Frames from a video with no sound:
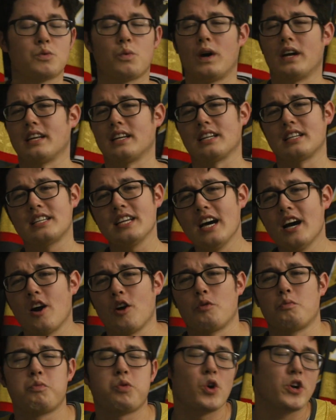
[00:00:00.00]
is winding
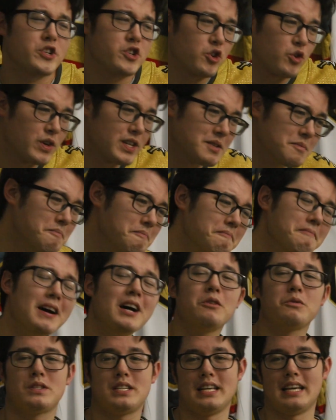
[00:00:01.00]
down, pressure is
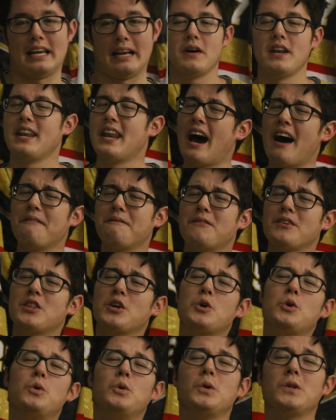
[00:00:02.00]
mounting, but not for
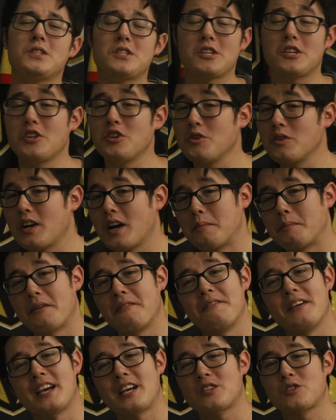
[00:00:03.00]
the cool as a cucumber
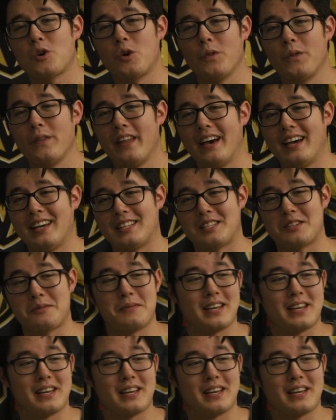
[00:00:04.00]
Vegas Golden Knights